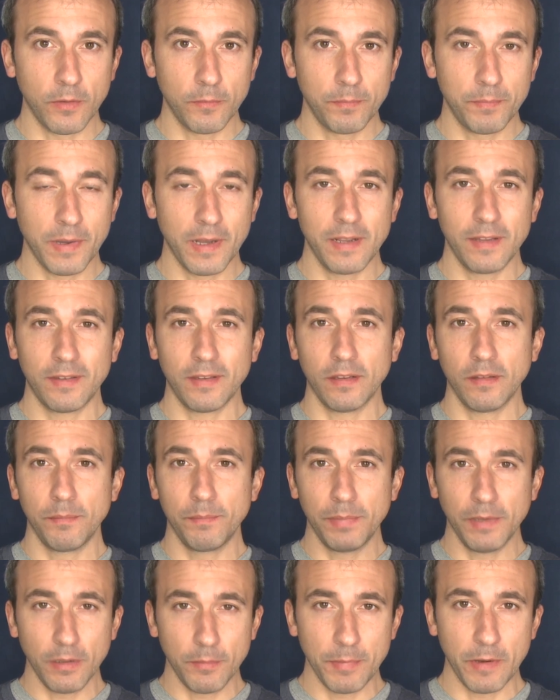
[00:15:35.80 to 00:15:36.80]
but it's a
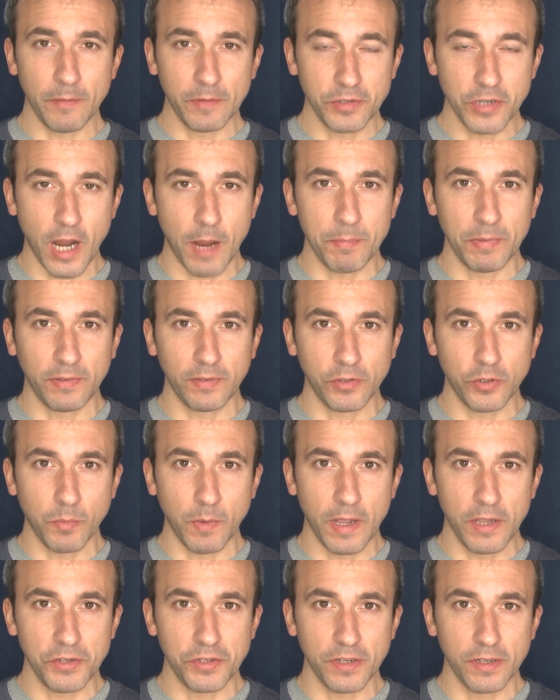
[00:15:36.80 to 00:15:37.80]
little bit of a choppy
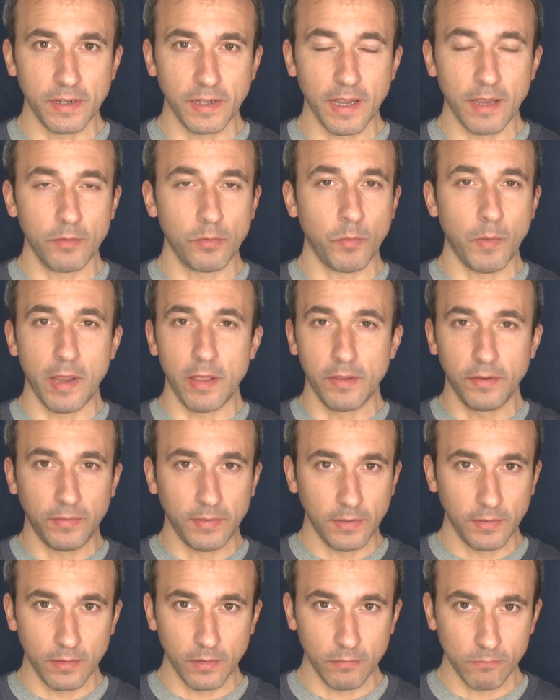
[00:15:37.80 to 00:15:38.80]
situation, again, the way the
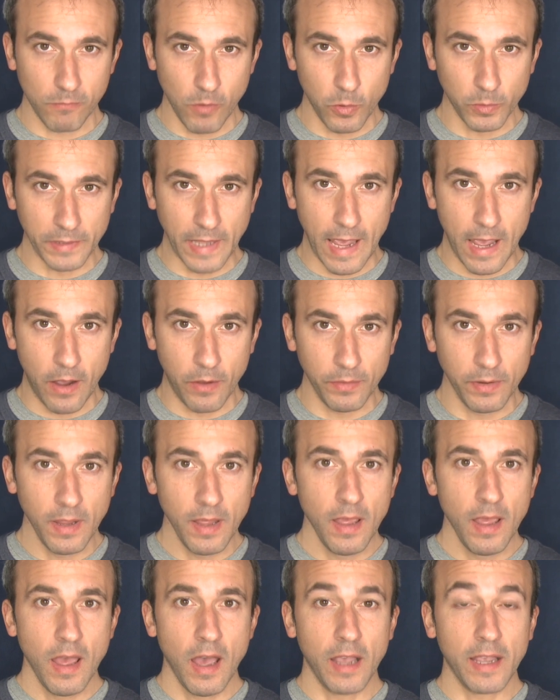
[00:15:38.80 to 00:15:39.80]
season rolled out.
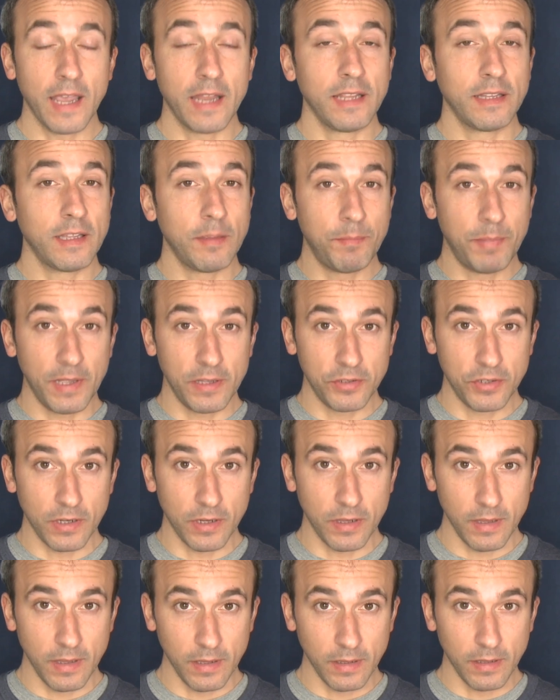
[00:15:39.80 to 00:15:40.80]
Again, he did pitch in
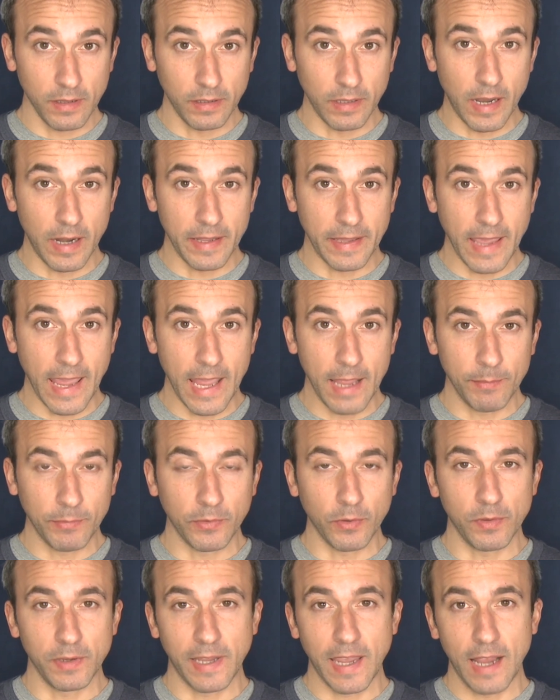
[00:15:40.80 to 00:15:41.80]
a lot of games,
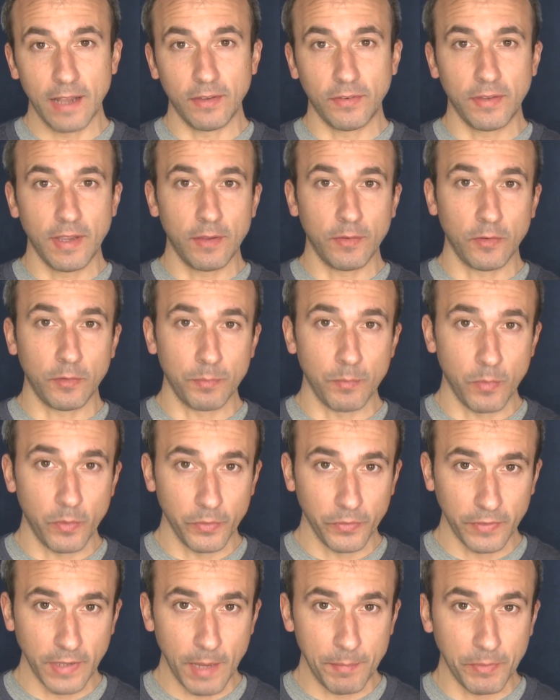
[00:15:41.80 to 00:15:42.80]
so you can't just say it was a small
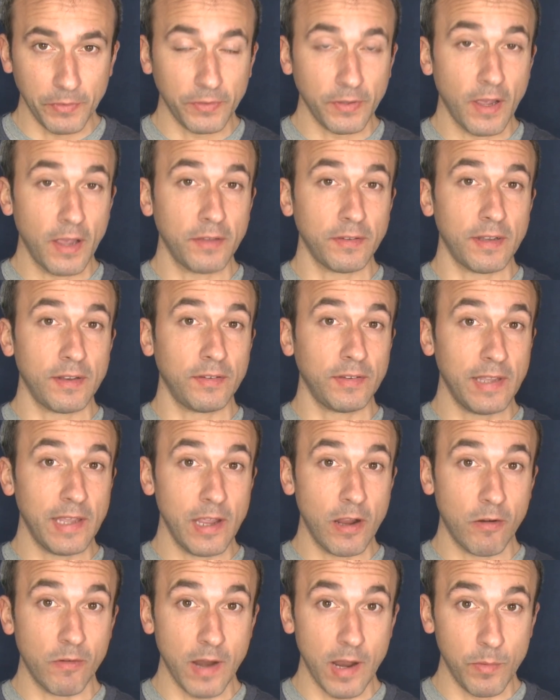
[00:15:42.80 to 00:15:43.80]
sample size, and his
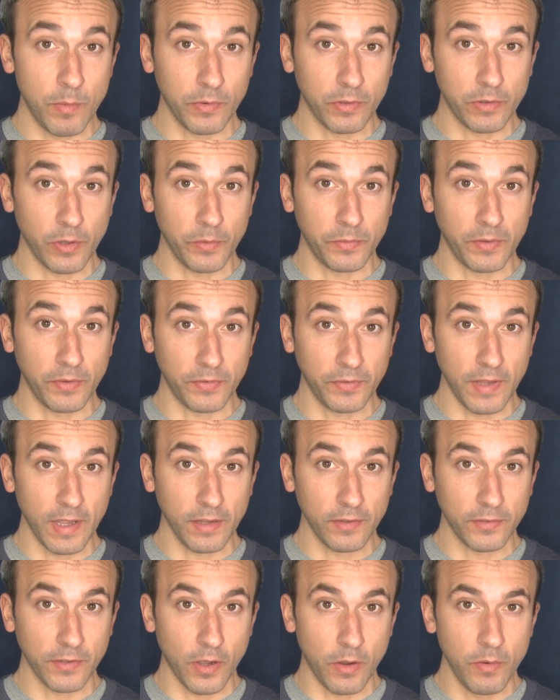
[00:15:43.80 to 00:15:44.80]
ERA was close to
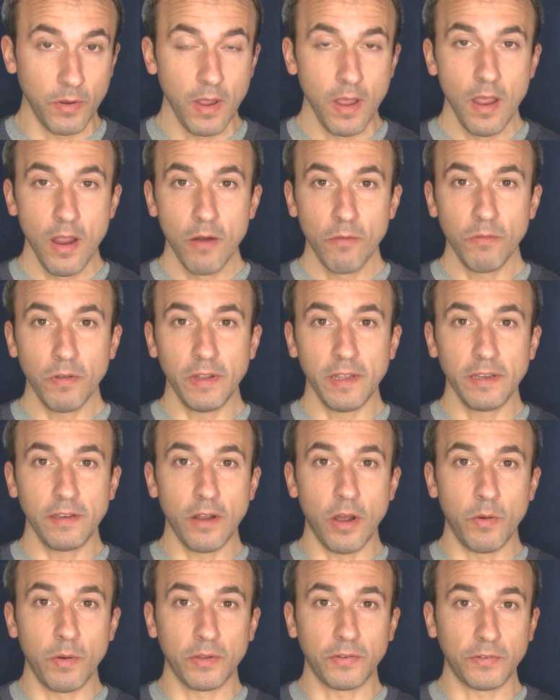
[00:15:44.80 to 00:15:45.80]
6, so really
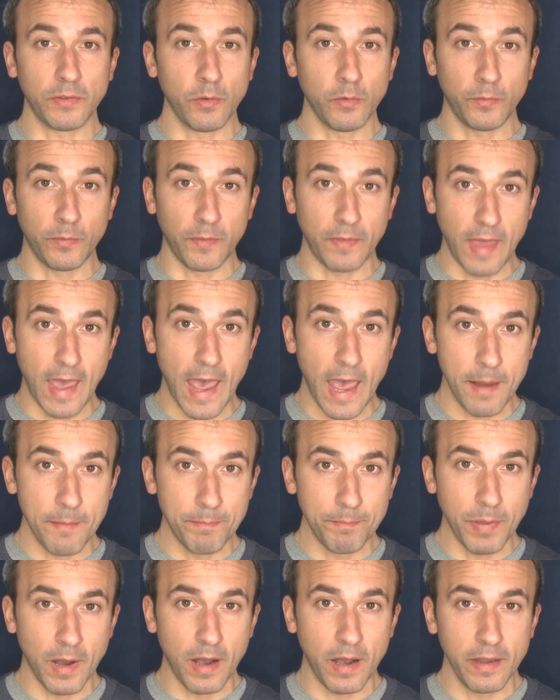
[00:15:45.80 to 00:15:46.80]
no excuse for
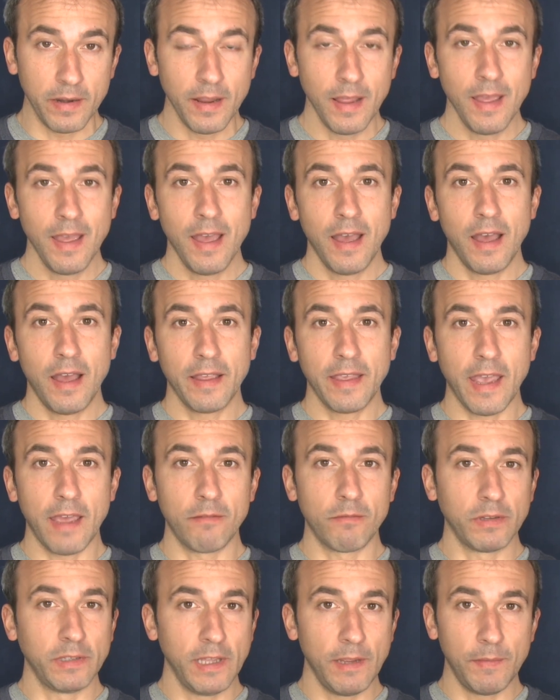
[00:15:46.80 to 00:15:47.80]
that. But again,
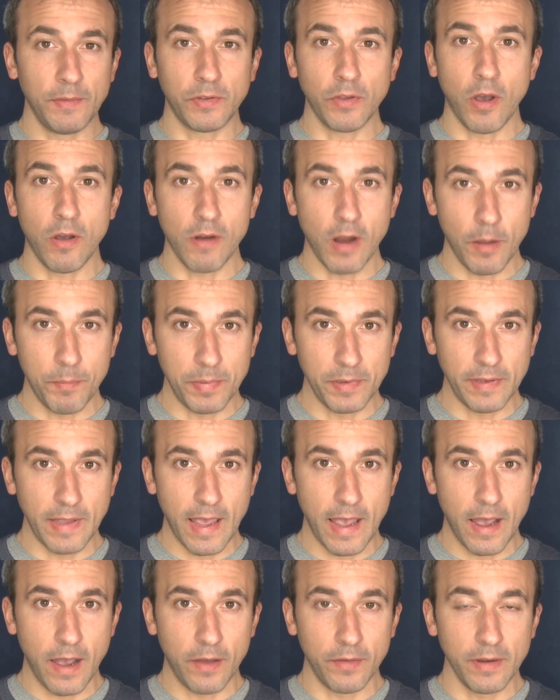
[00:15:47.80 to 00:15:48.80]
relievers are up and
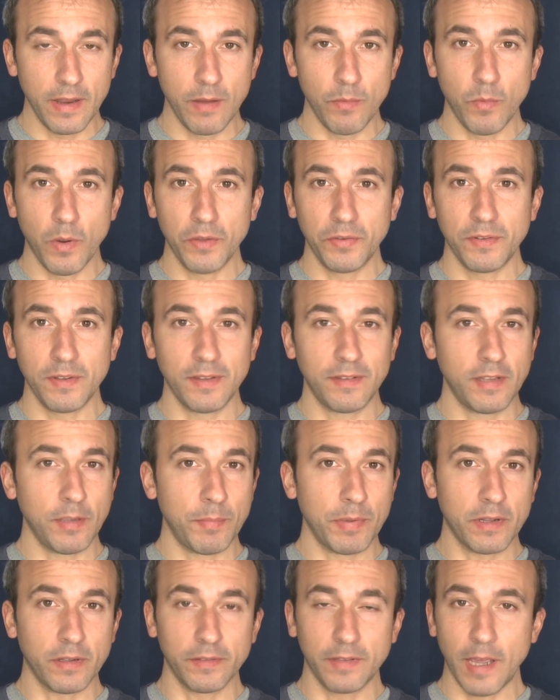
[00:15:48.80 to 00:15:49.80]
down. It wasn't a
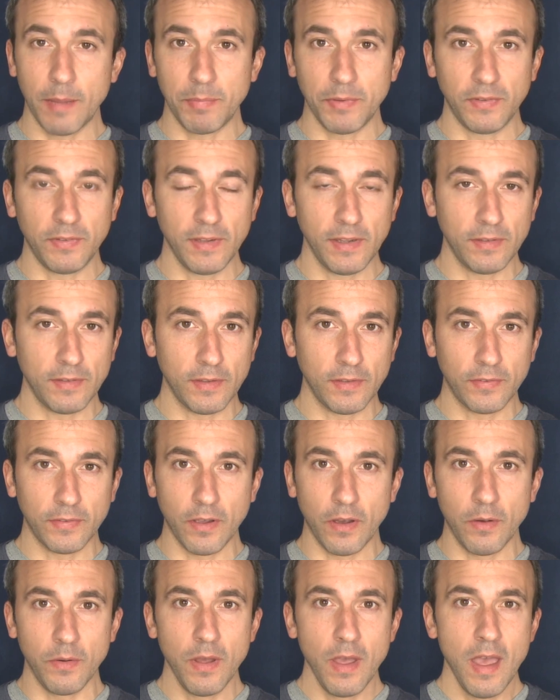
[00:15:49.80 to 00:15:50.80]
typical type of season,
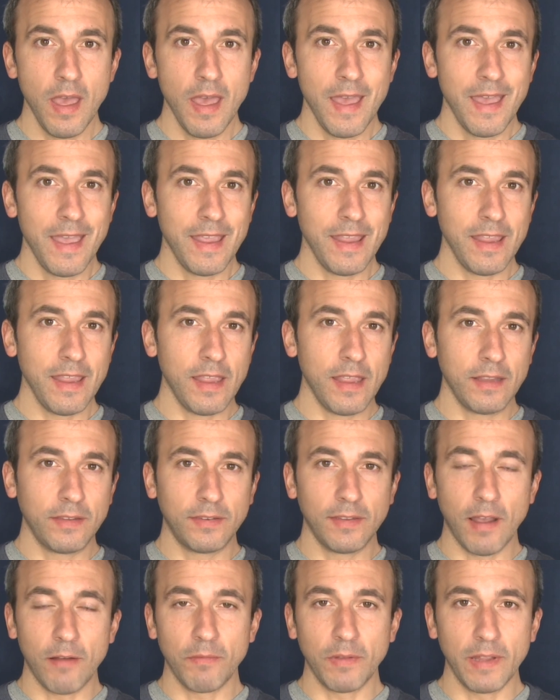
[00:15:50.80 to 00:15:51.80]
so it's
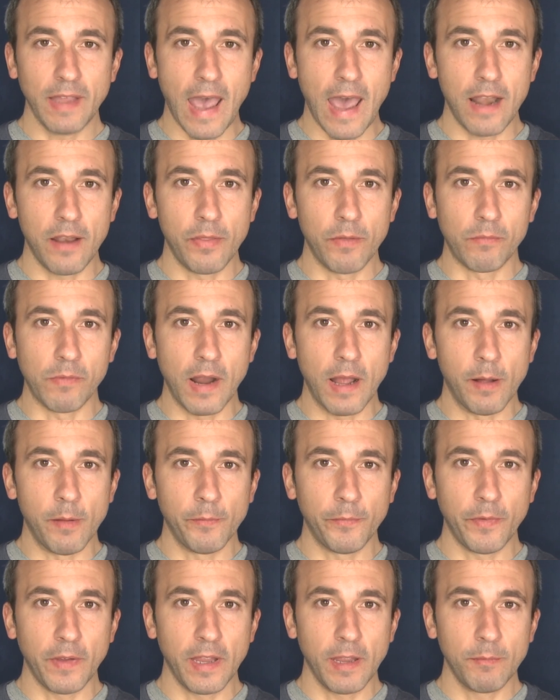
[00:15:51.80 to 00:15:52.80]
not really out of the realm
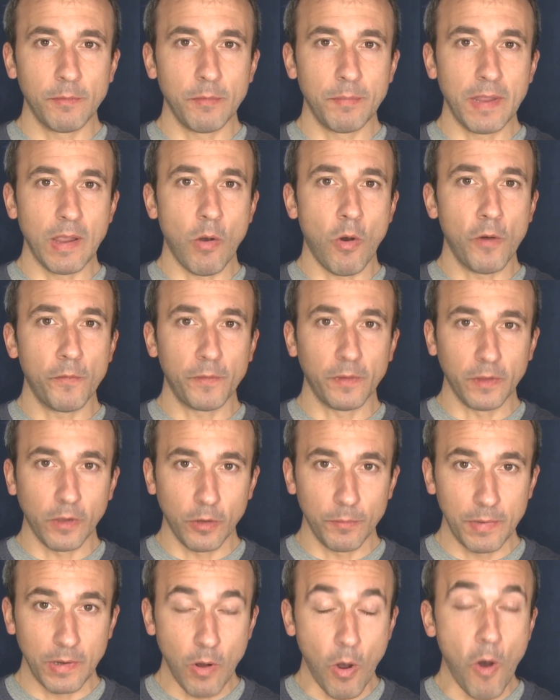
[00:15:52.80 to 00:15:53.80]
for him to be off a
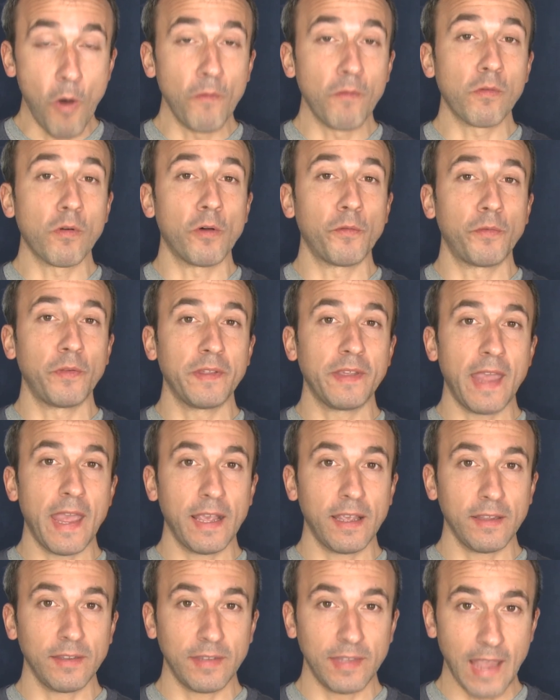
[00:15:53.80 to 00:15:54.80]
little bit. Overall for the
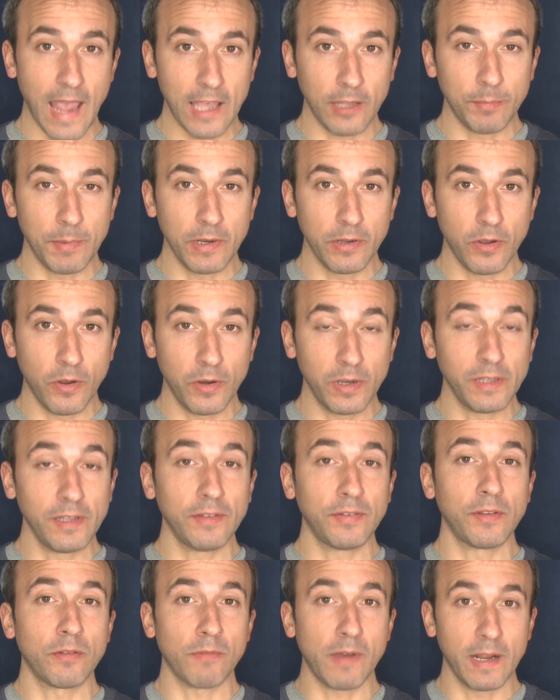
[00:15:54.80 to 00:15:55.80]
Yankees, he has been good, at
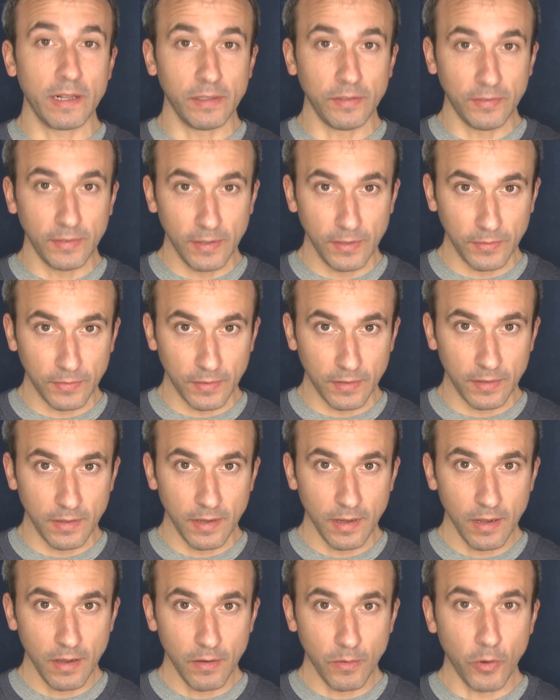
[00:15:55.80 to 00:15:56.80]
least in the regular season.
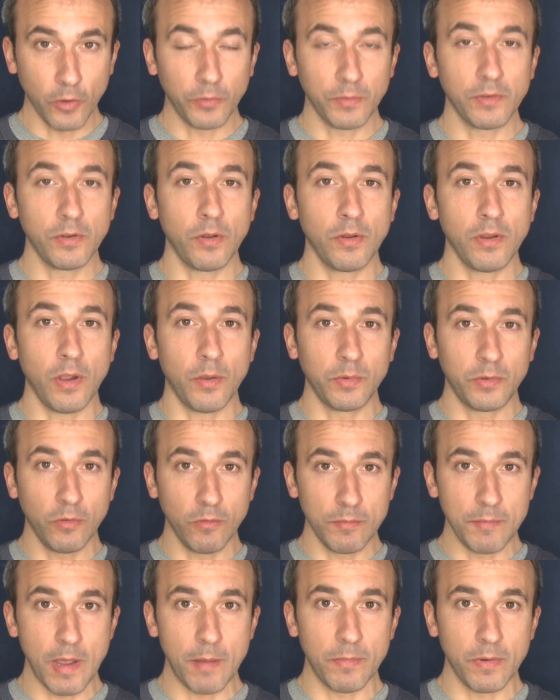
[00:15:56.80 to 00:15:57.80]
Of course, we do
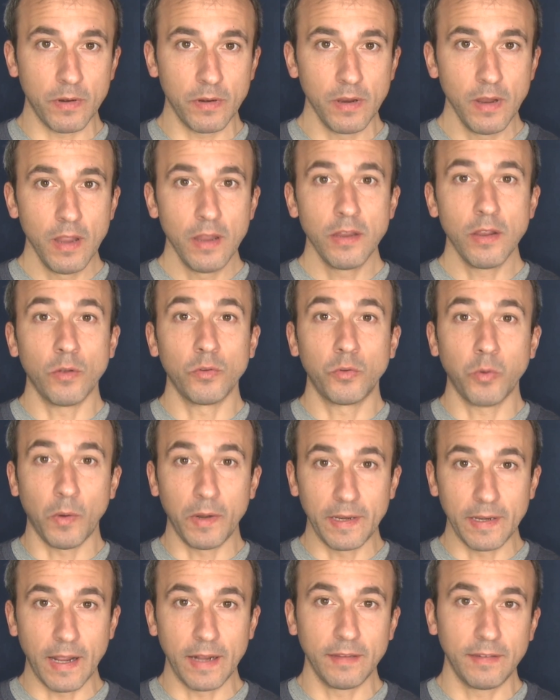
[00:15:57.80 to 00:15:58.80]
remember,
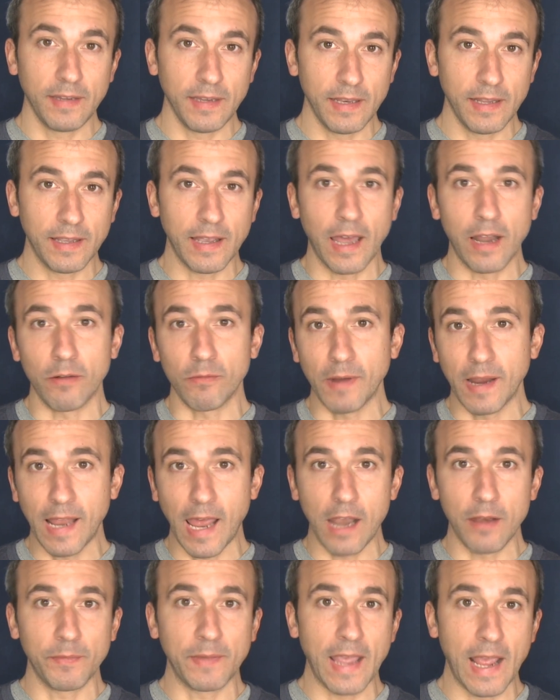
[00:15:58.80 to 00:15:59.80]
2019, he kind of ran
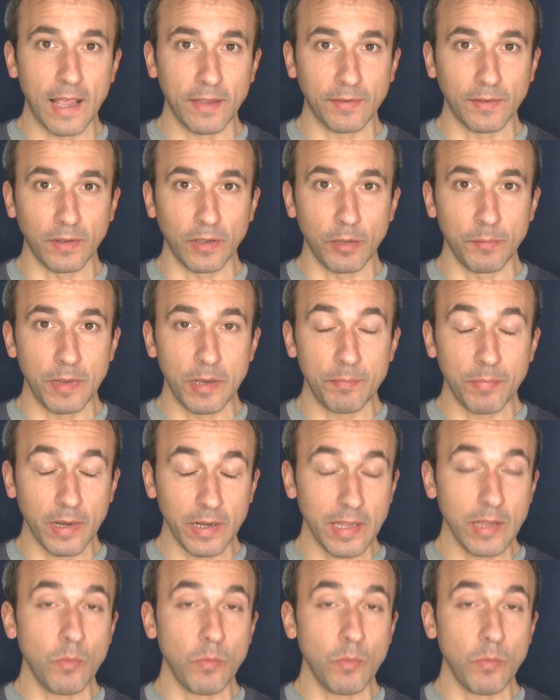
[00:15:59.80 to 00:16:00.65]
out of gas a little bit, but he